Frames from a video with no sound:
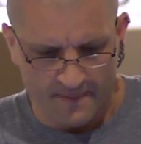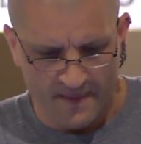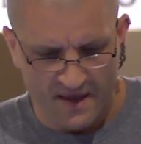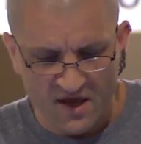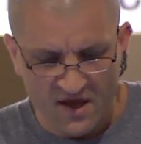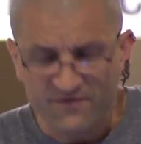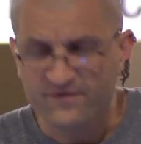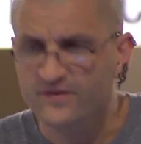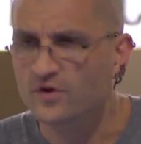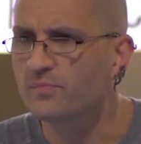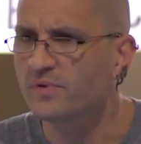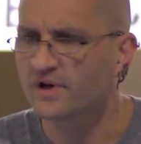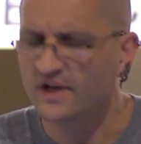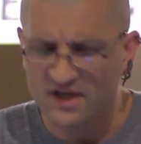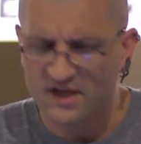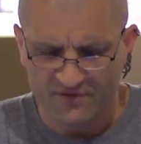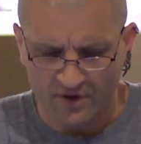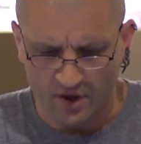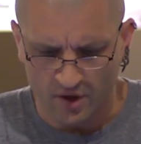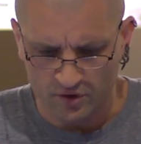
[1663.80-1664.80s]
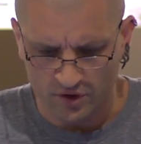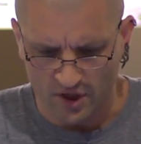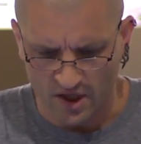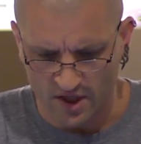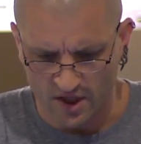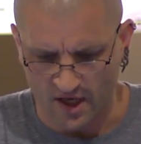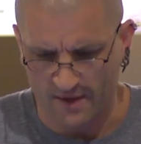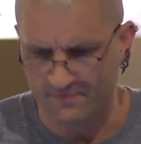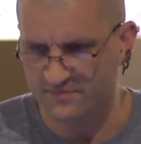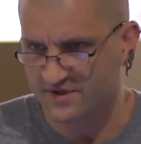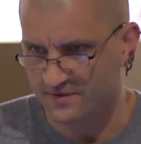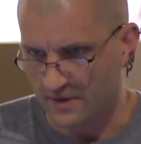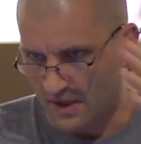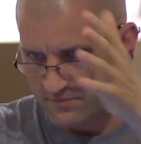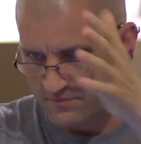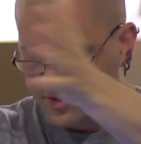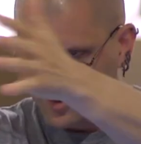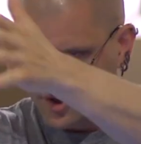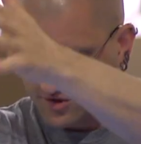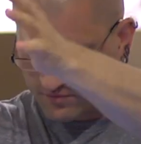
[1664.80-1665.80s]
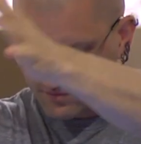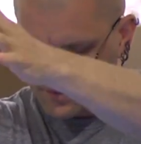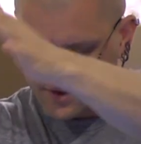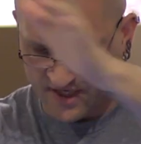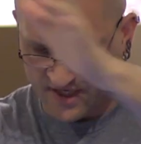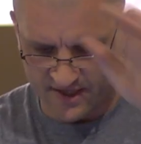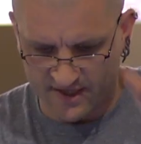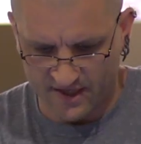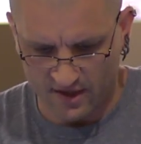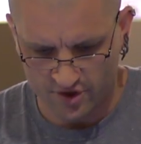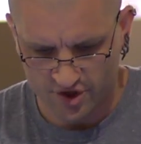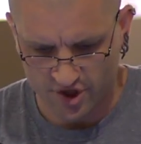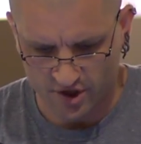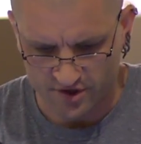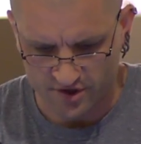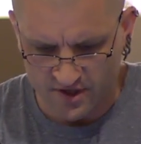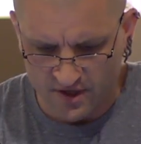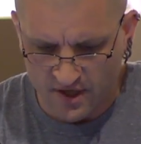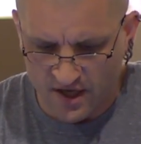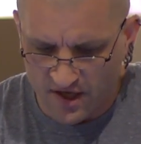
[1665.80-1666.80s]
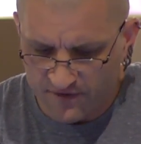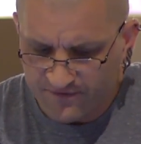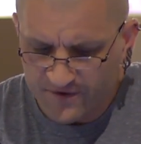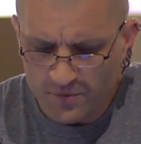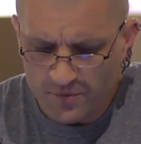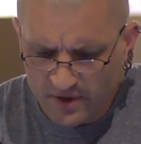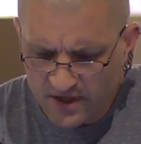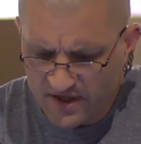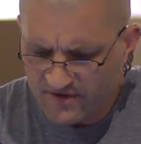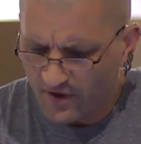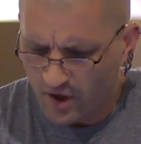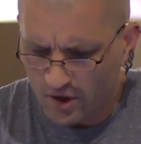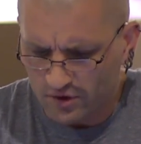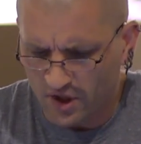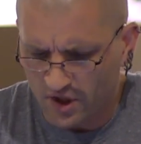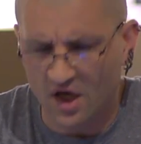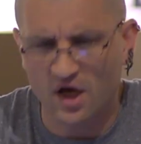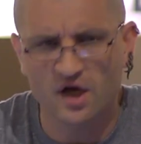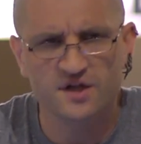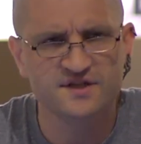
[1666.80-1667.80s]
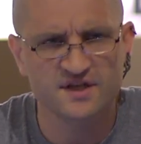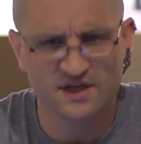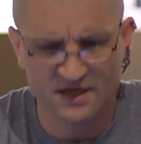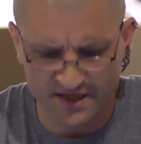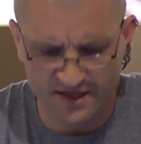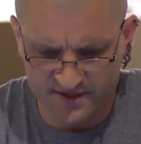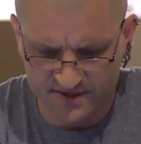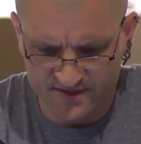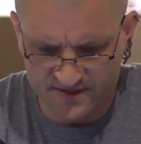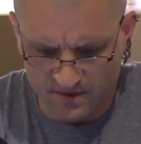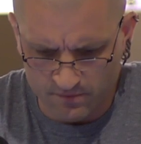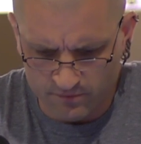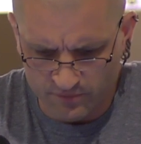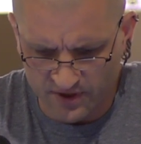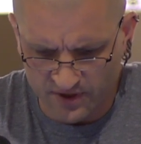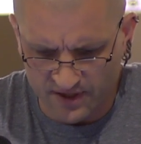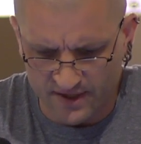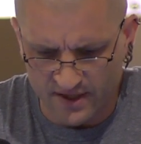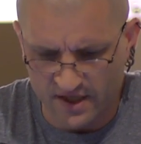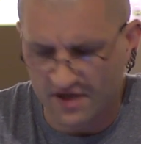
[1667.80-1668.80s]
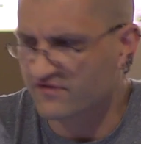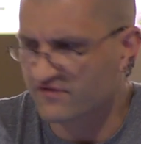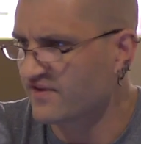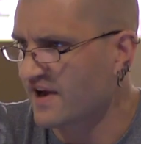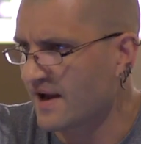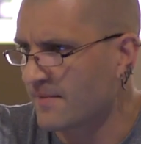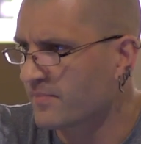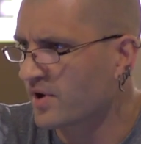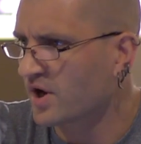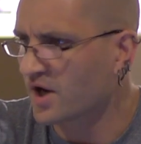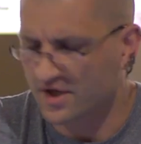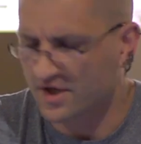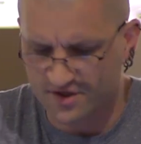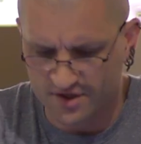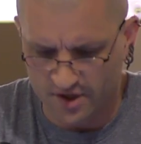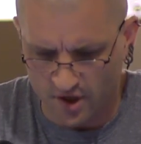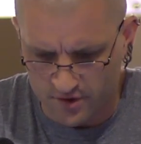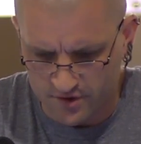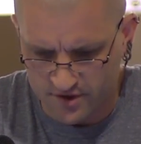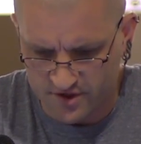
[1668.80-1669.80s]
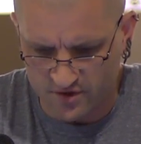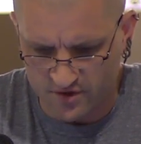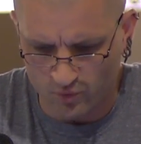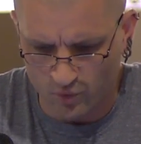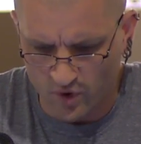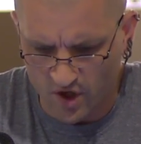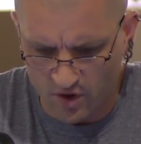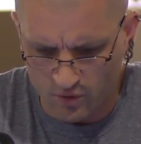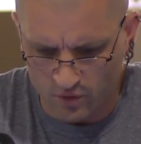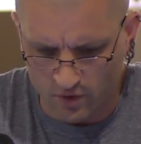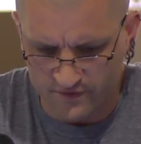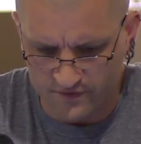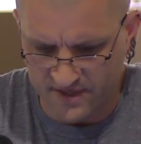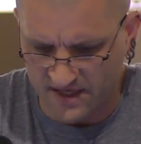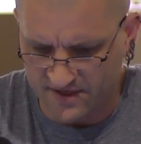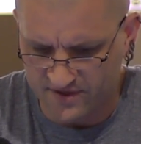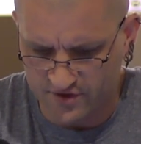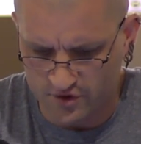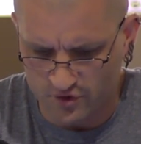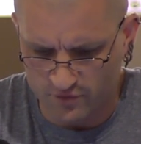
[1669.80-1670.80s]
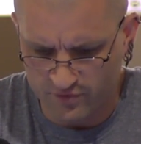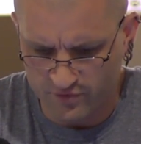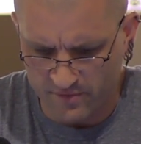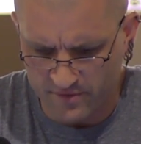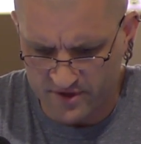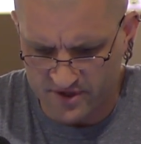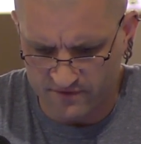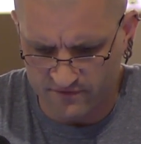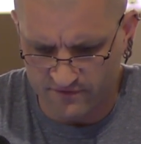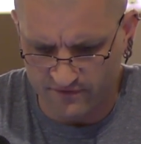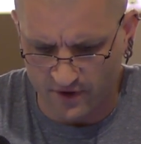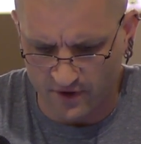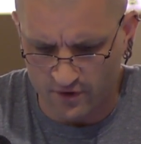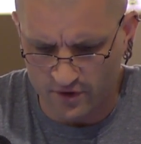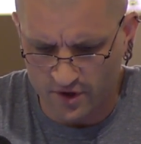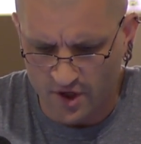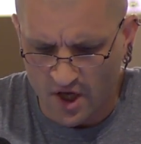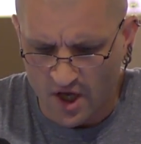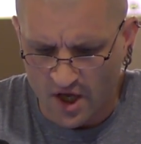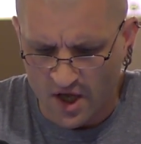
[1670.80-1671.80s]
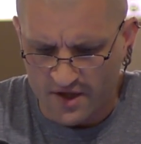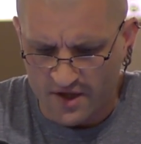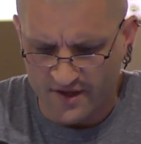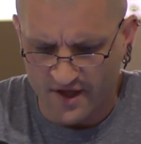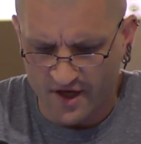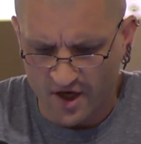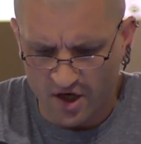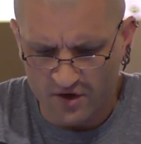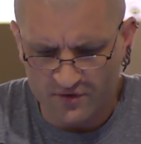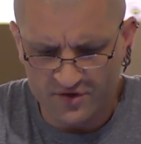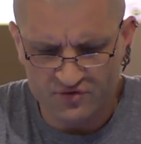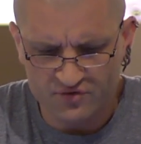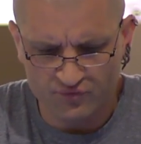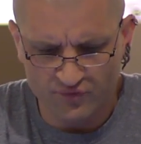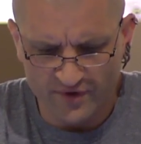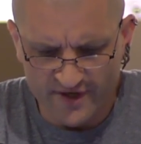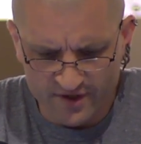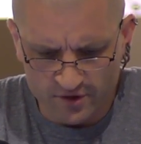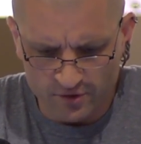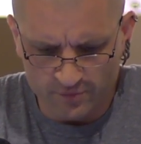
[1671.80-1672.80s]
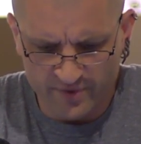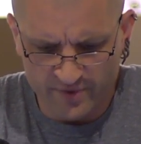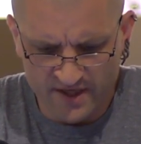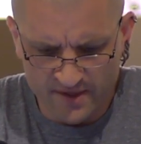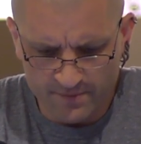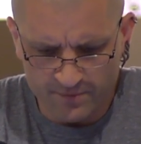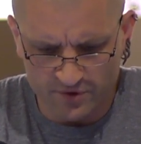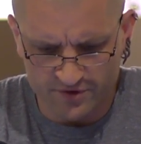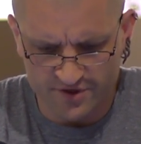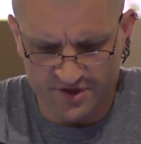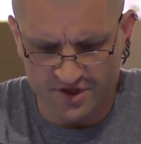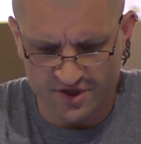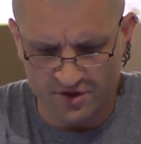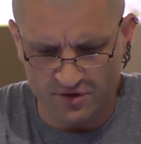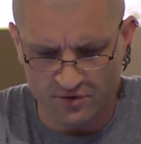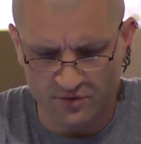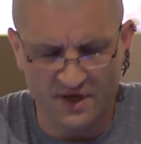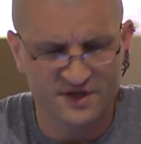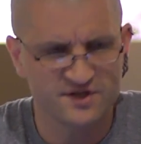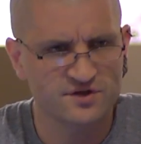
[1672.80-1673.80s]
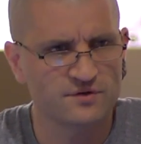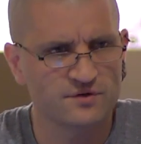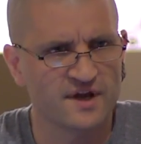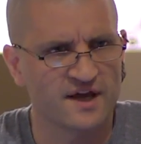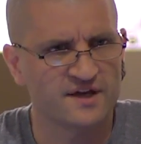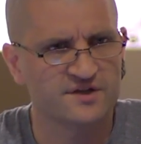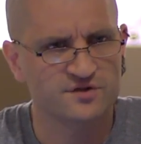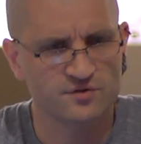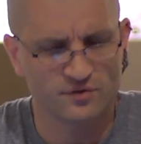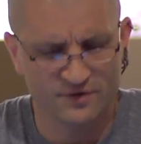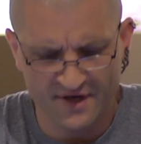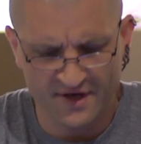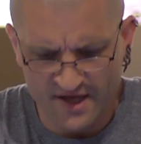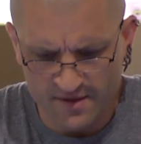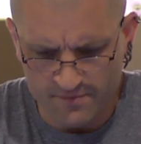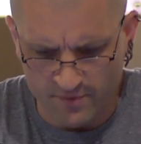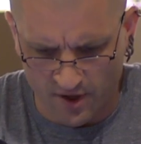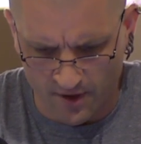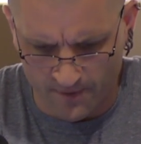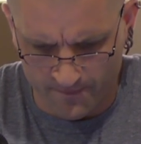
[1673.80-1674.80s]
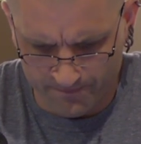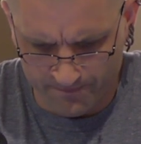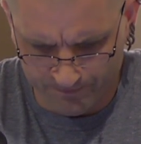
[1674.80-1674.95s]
If you believe I'm taking out chunks. If you believe wholeheartedly and simply in vampires, ghosts, and werewolves, as do primitive folk, they are as real people to you as your next-door neighbor.